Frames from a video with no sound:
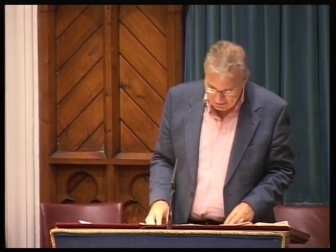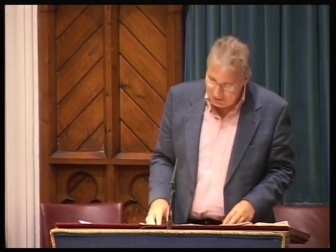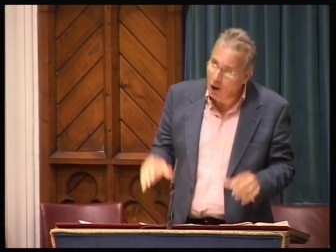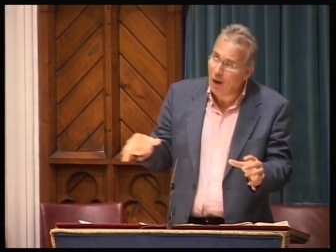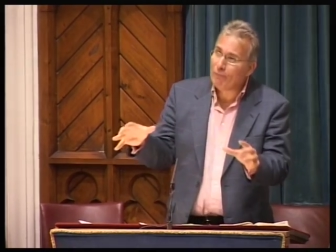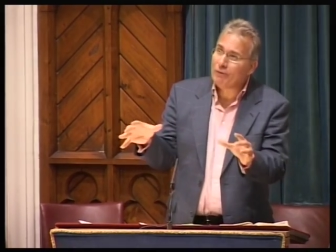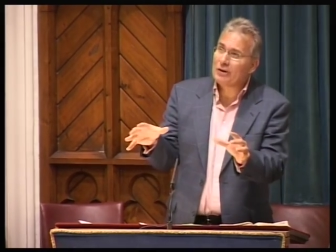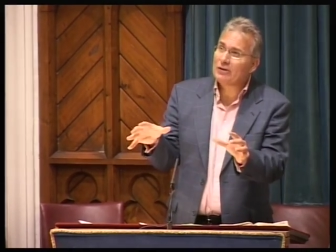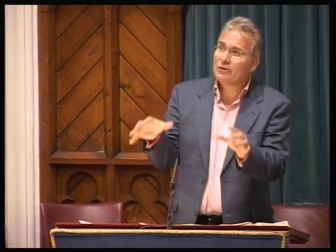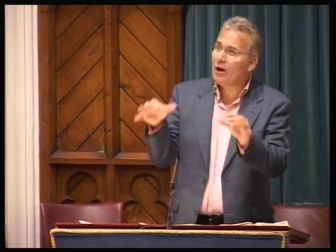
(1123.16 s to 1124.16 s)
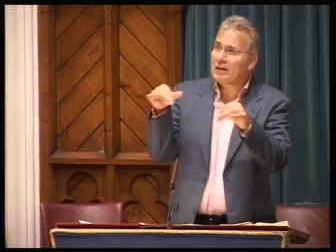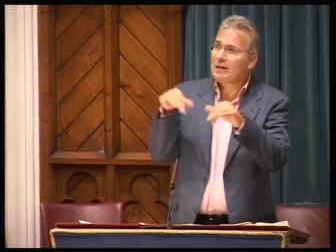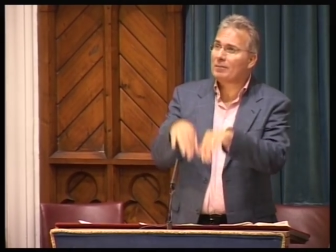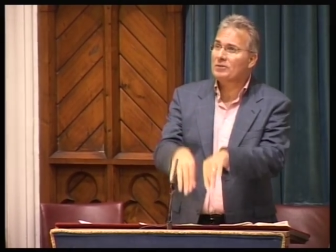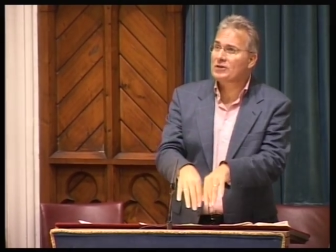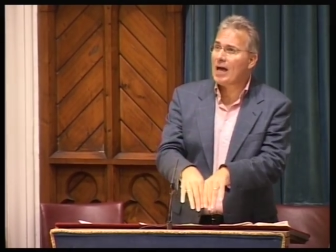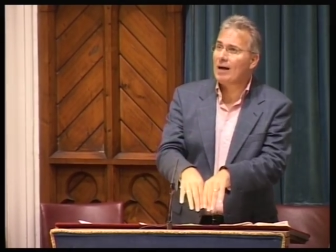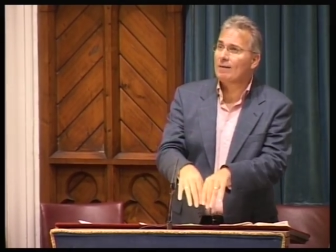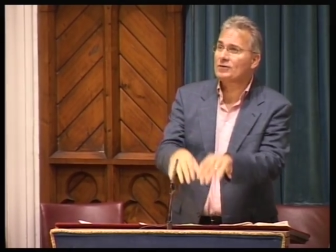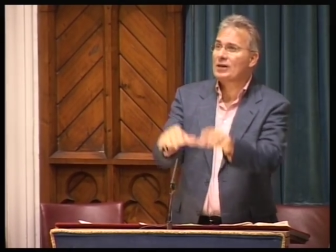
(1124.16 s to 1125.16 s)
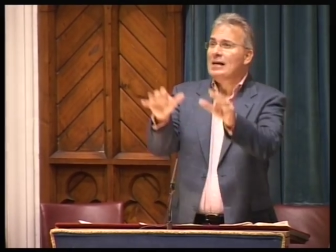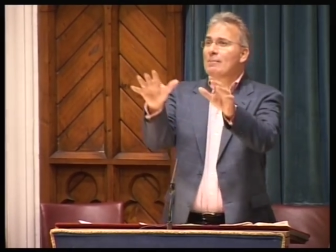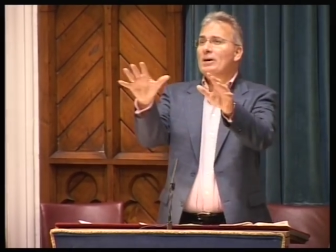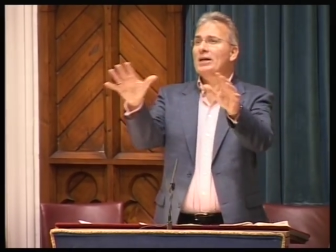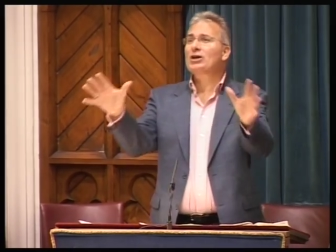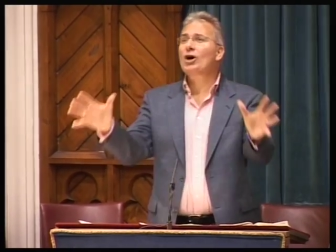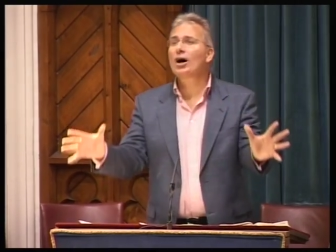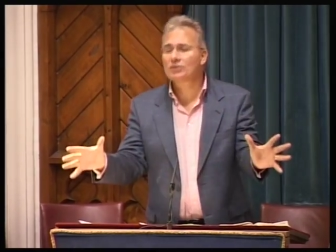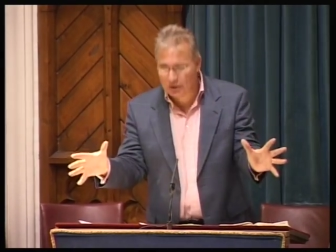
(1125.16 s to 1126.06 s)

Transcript: confident not in themselves, but in God's